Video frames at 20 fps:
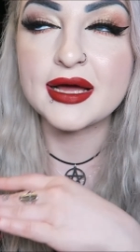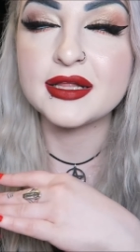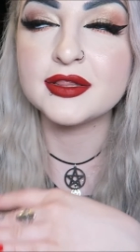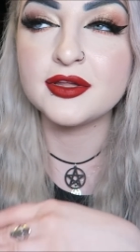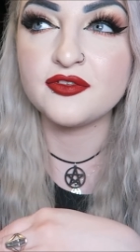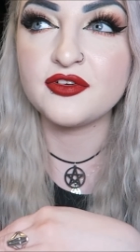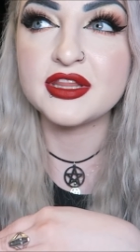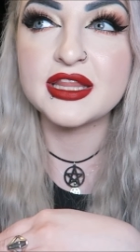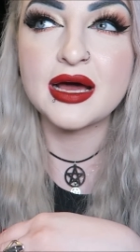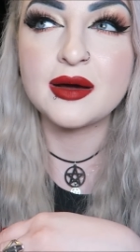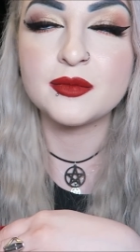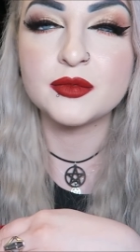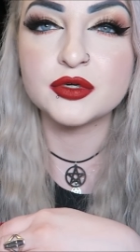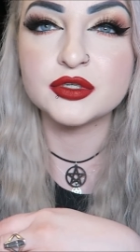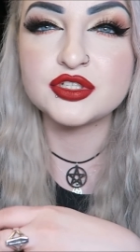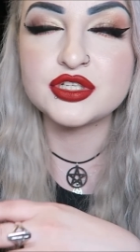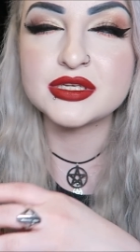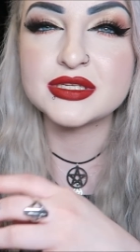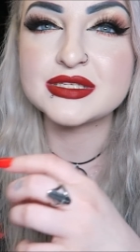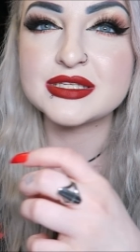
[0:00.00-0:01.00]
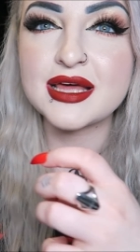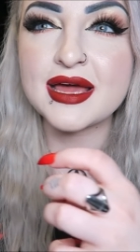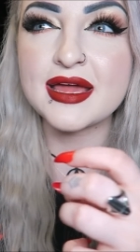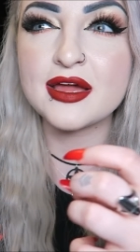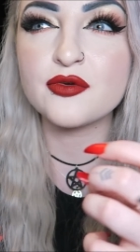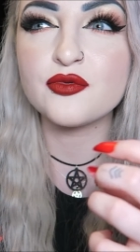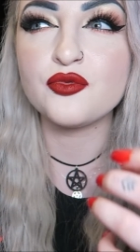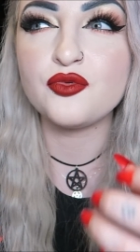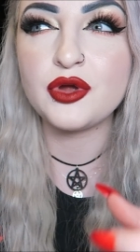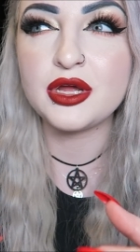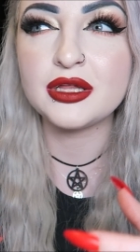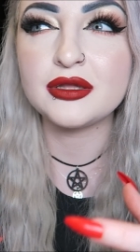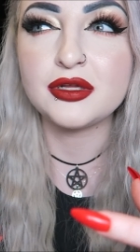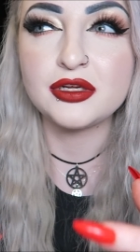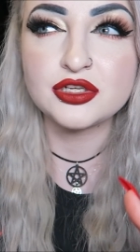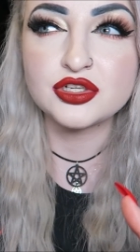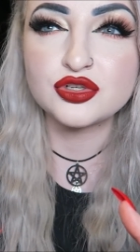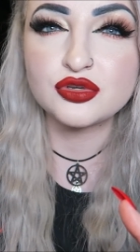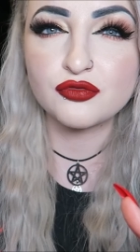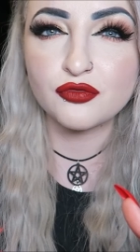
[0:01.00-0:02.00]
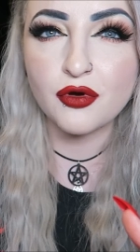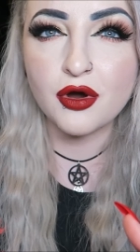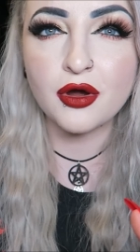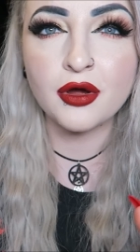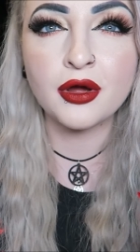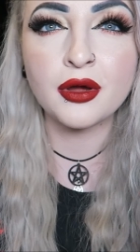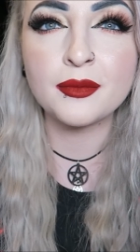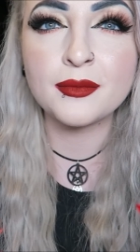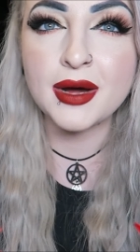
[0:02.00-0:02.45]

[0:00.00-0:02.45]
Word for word: I love it that much. It's like really strong